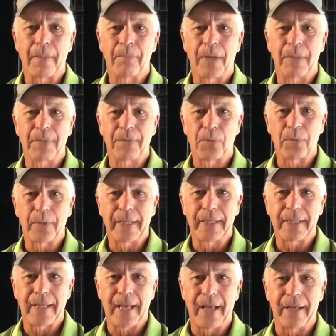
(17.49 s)
But before we
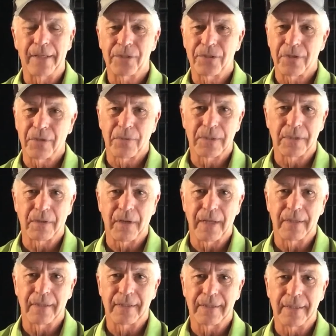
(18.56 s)
get to that, it sure was
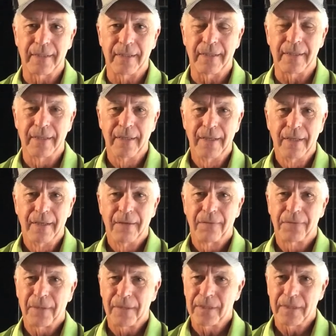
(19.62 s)
great to see,
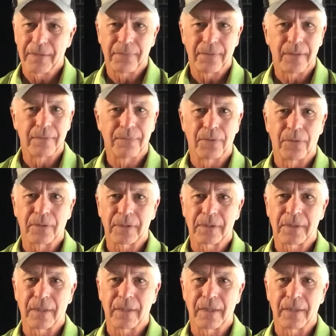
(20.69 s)
especially for you
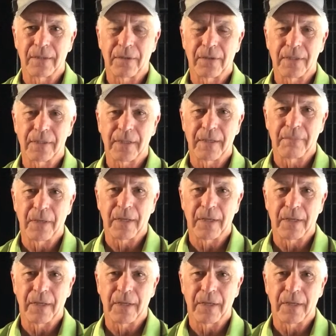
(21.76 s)
folks north of St.